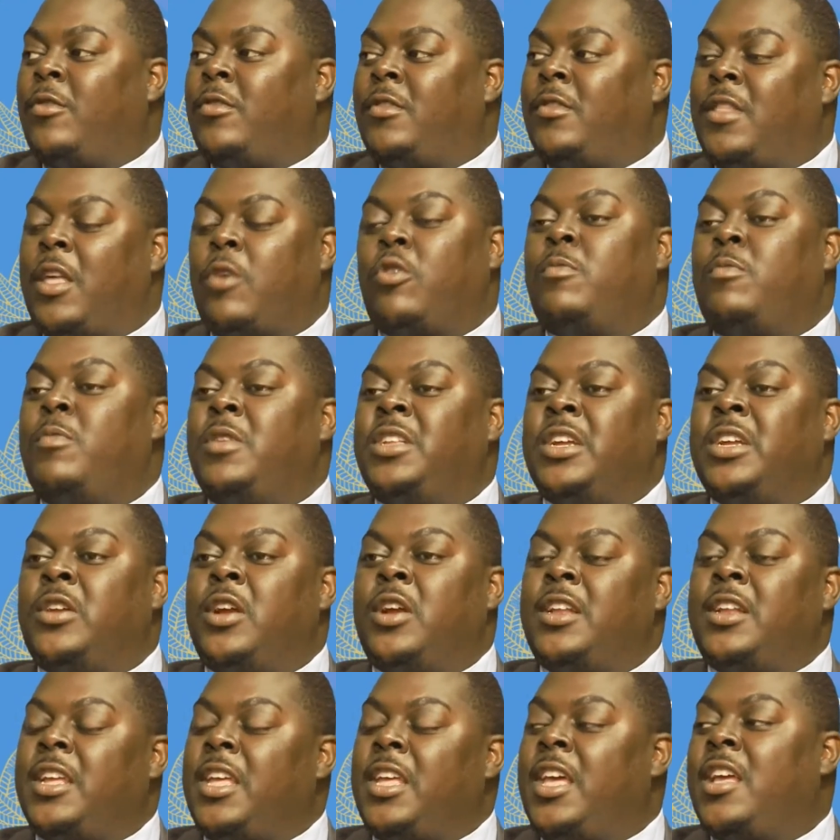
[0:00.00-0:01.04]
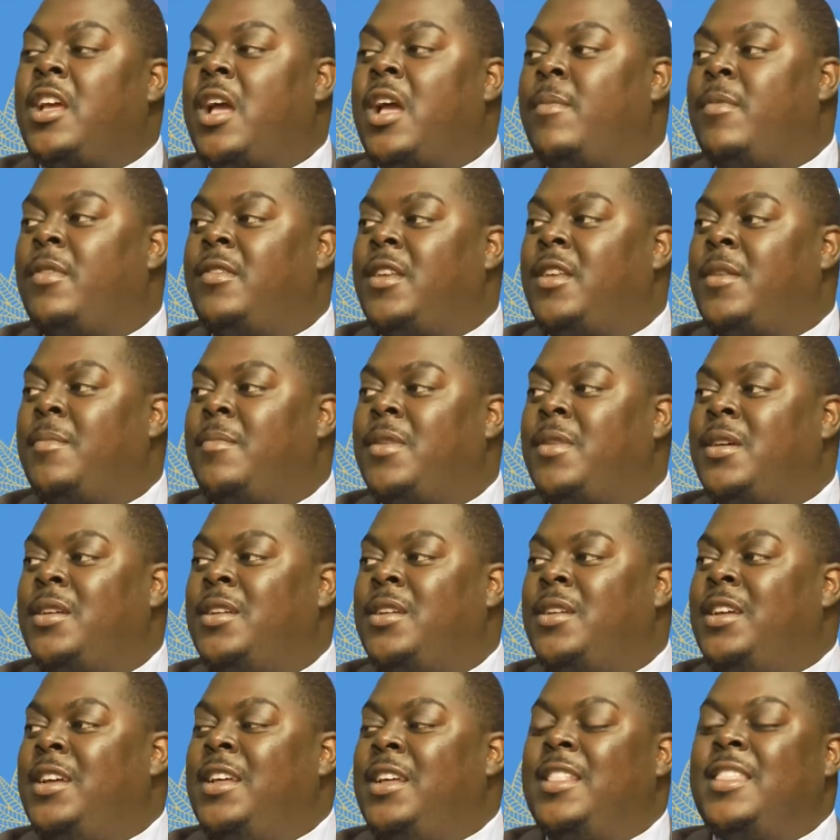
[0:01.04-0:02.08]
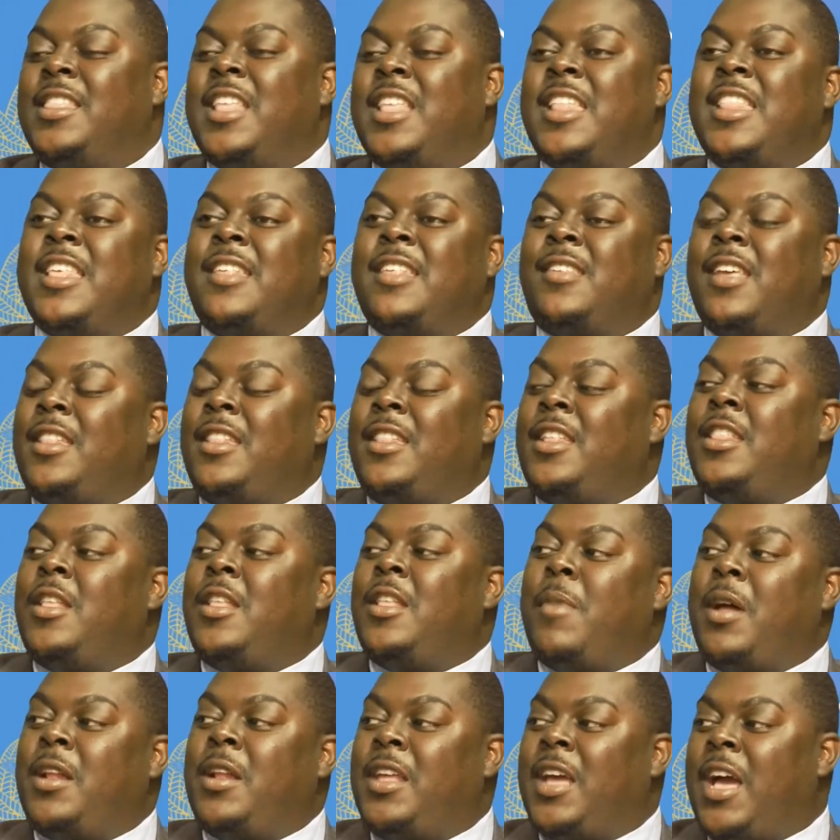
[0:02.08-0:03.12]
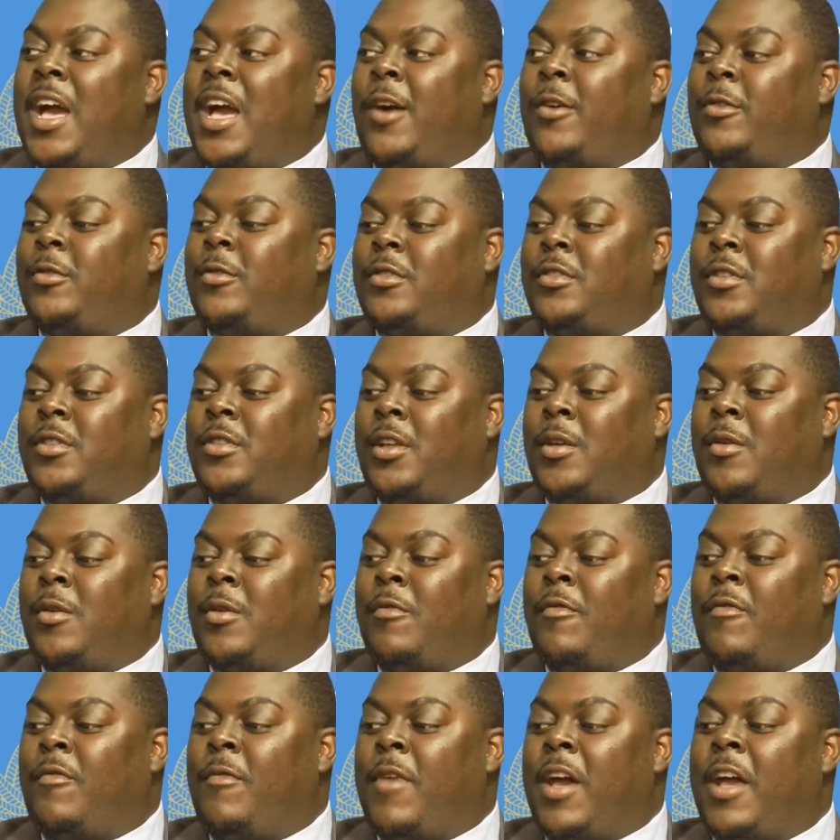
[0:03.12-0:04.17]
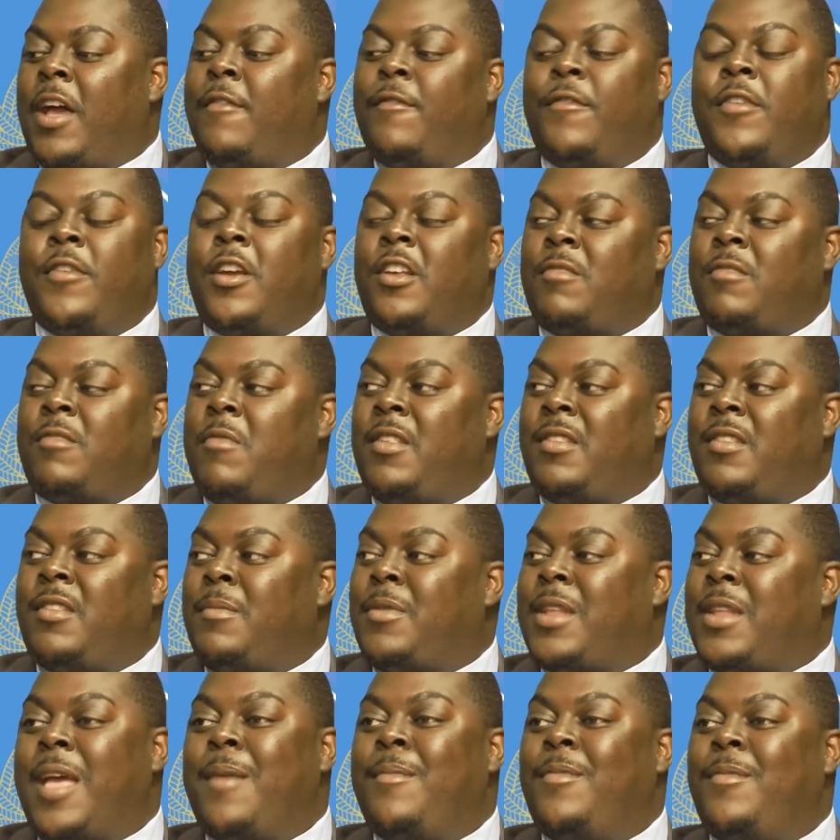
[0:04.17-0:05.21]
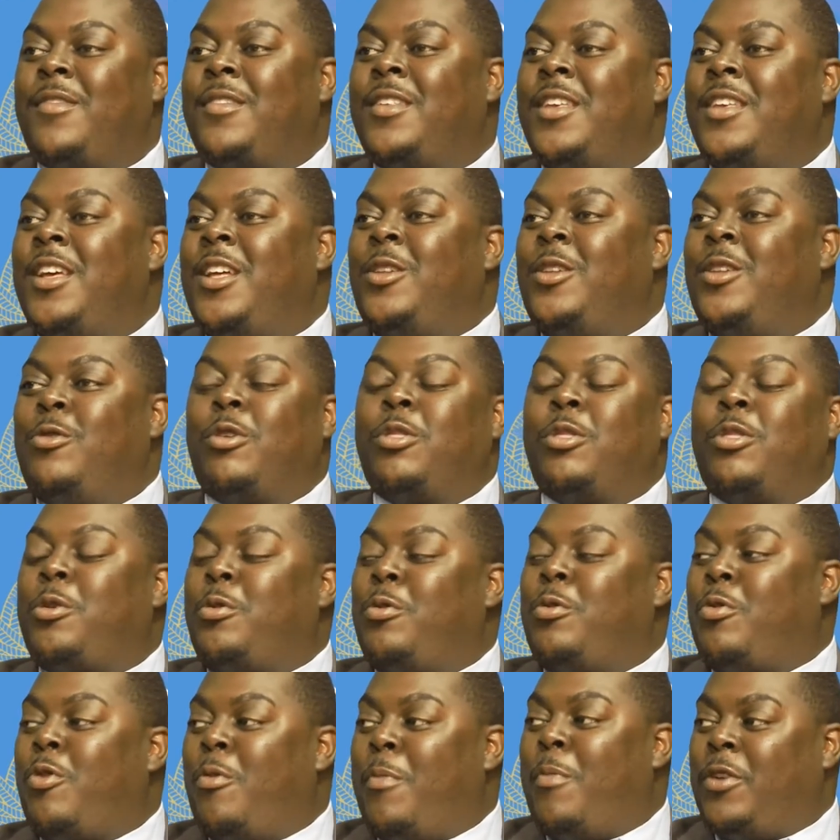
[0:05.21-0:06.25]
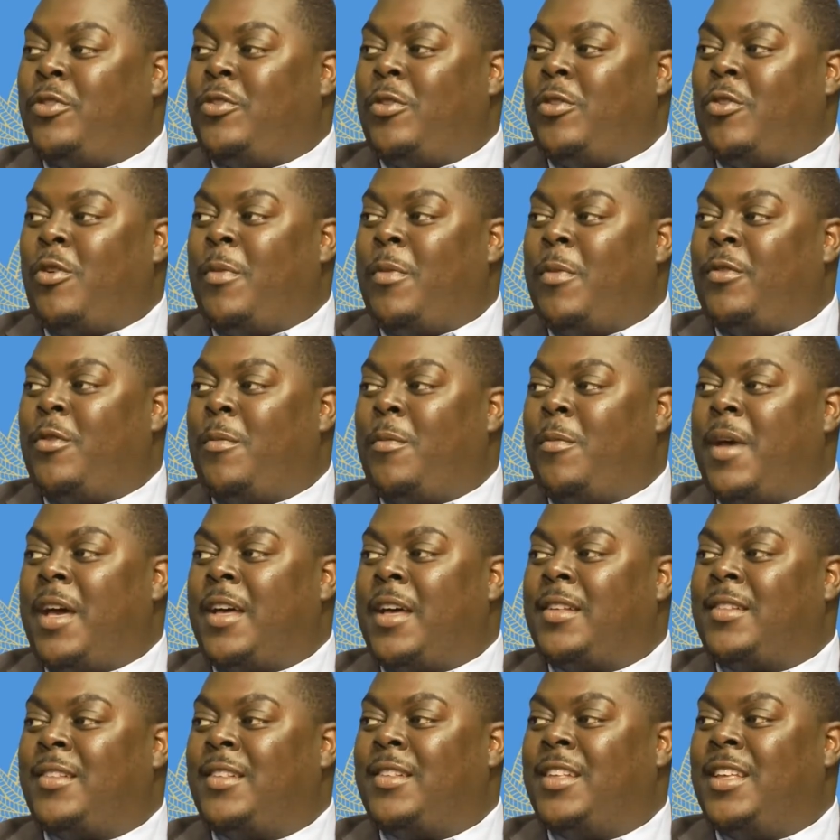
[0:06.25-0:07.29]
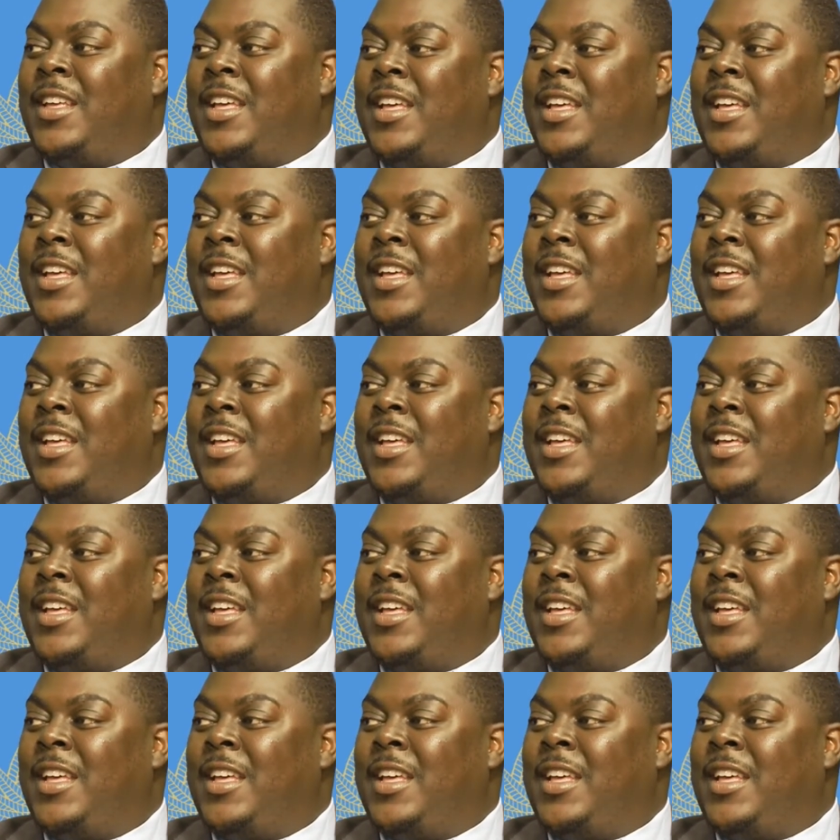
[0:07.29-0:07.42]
They could be generating income in Zambia, then they're sending the money out via various means, sometimes not through commercial banks.